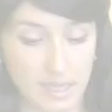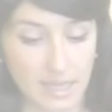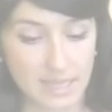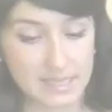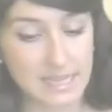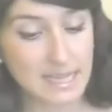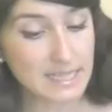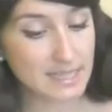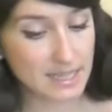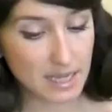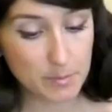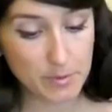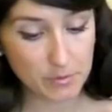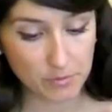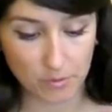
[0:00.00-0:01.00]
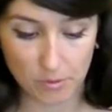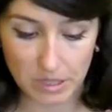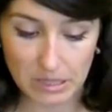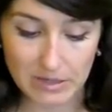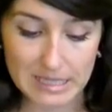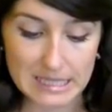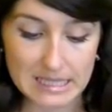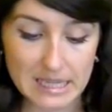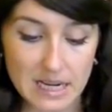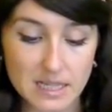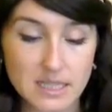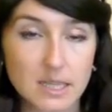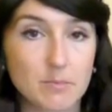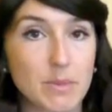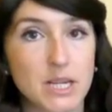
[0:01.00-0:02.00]
As I said before, you can
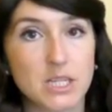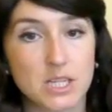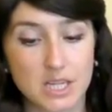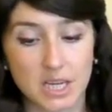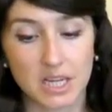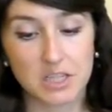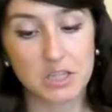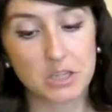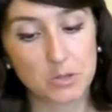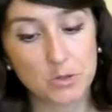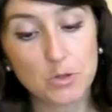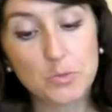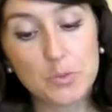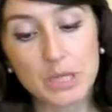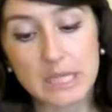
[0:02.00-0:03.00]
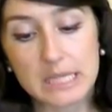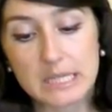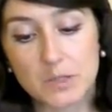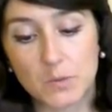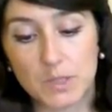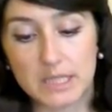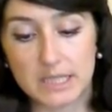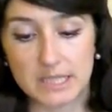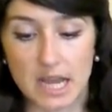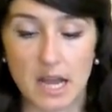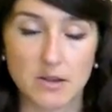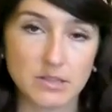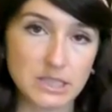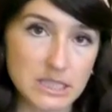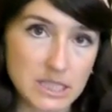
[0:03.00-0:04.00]
start imagining a new piece with
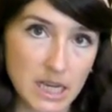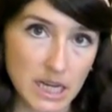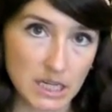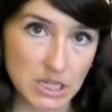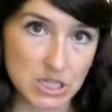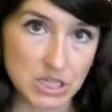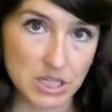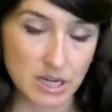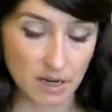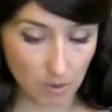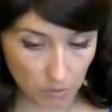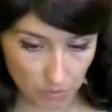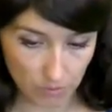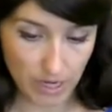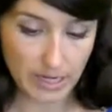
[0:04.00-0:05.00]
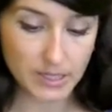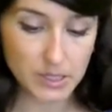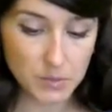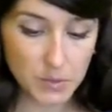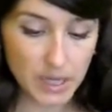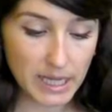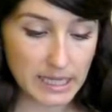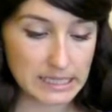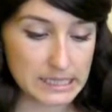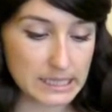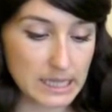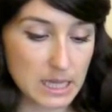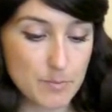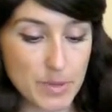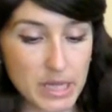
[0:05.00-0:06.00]
sound texture right away,
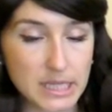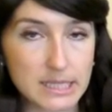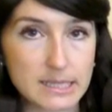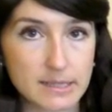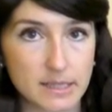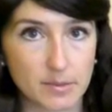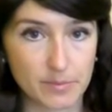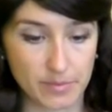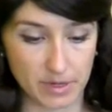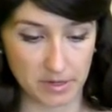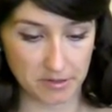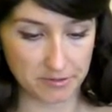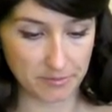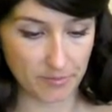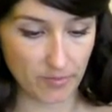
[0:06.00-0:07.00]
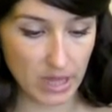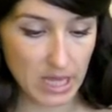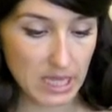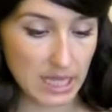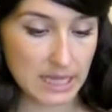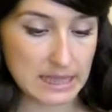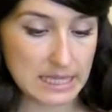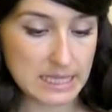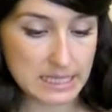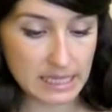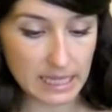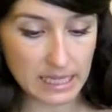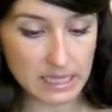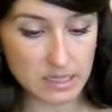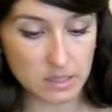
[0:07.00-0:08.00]
skipping timbre. In this
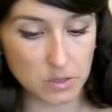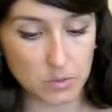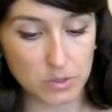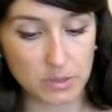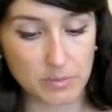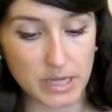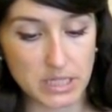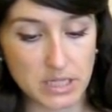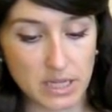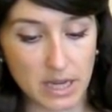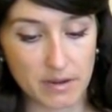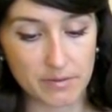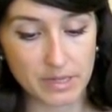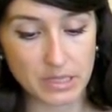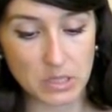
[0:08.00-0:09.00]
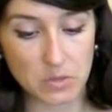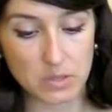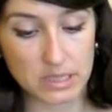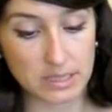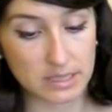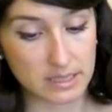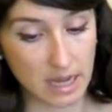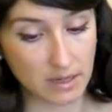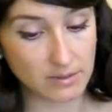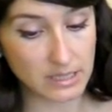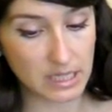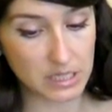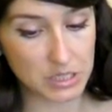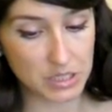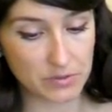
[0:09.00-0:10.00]
case, you would imagine every note its sound
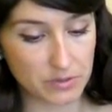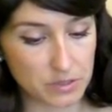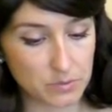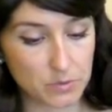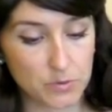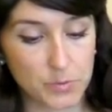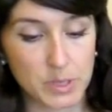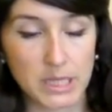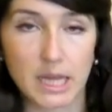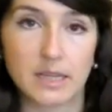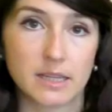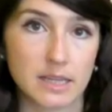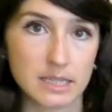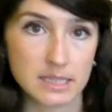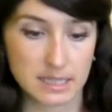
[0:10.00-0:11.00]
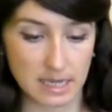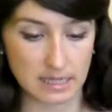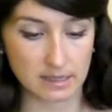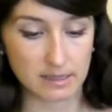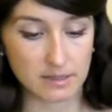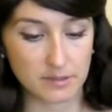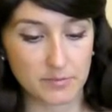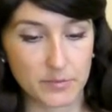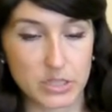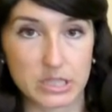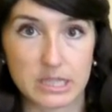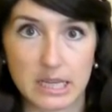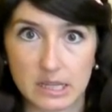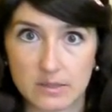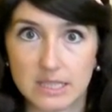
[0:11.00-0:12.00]
texture with movement and glissando,
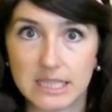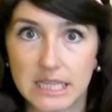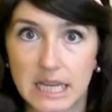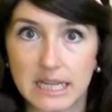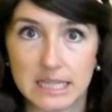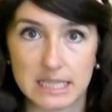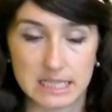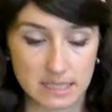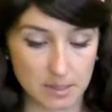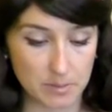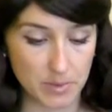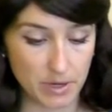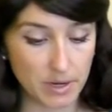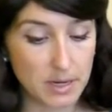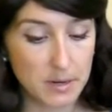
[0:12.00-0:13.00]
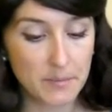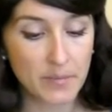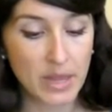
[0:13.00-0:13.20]
just like you did in the timbre,